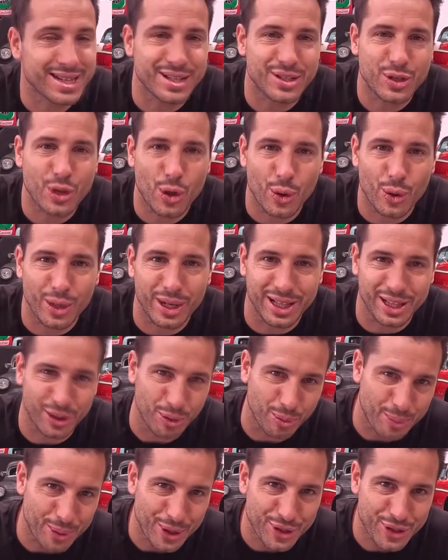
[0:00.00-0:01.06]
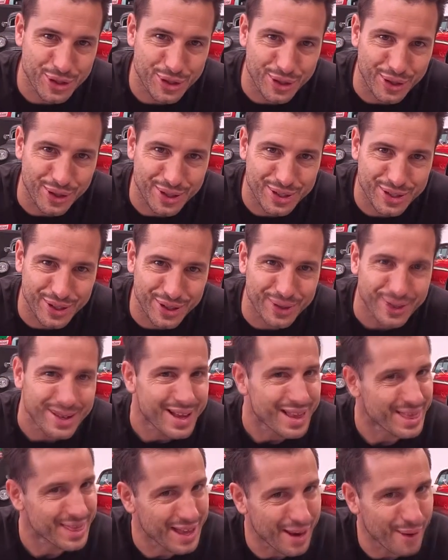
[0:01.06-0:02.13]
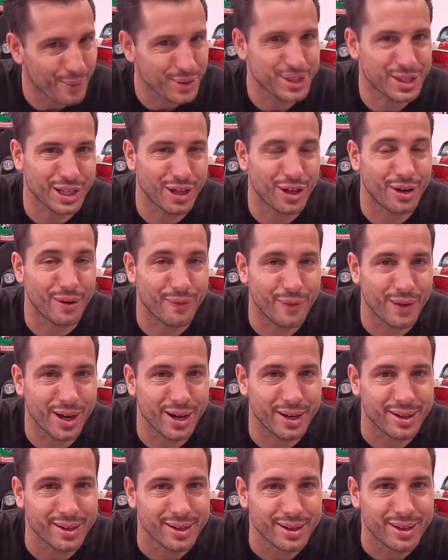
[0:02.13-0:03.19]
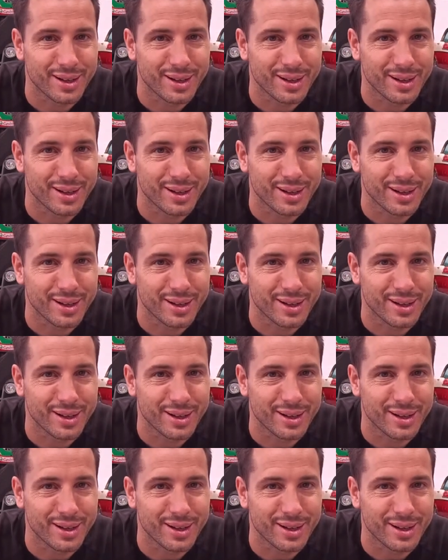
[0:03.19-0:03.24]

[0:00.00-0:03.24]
is called a little box stock. So that was a lot of fun.